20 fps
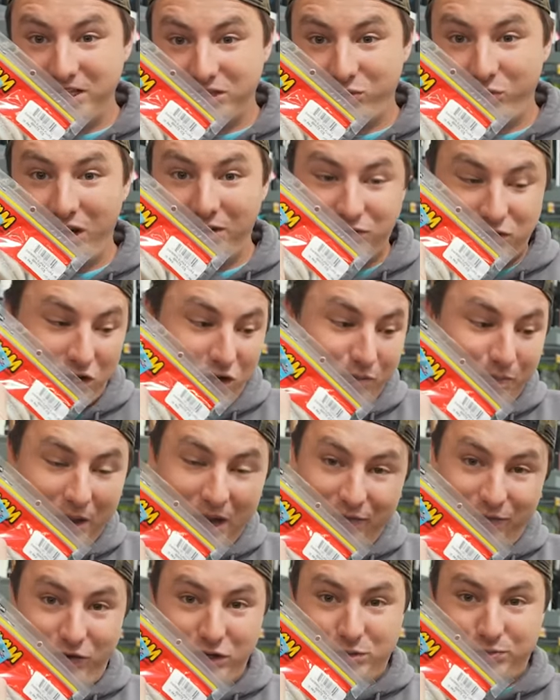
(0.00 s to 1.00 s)
So we have two
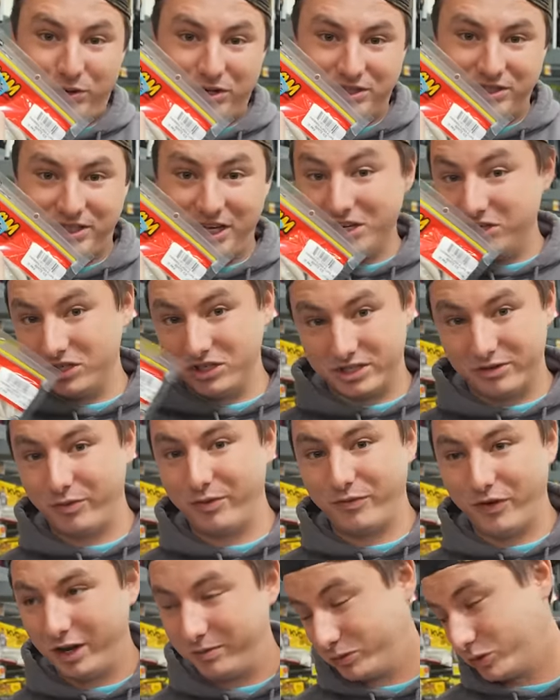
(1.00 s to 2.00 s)
bait fish presentations that
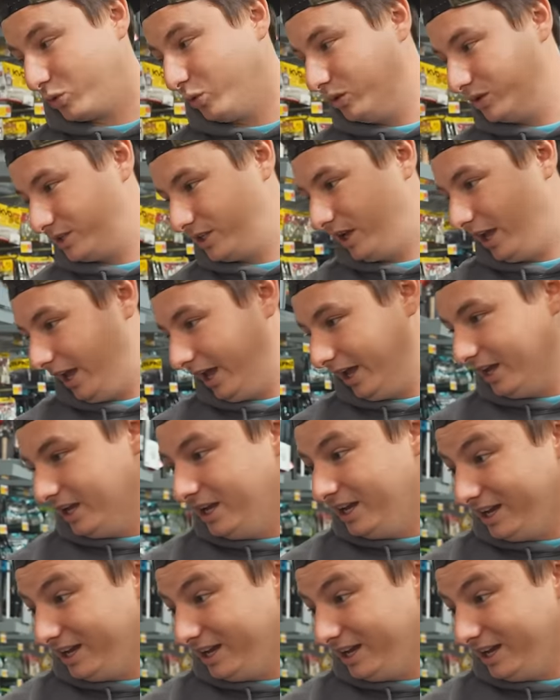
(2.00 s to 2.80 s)
we find them schooling today.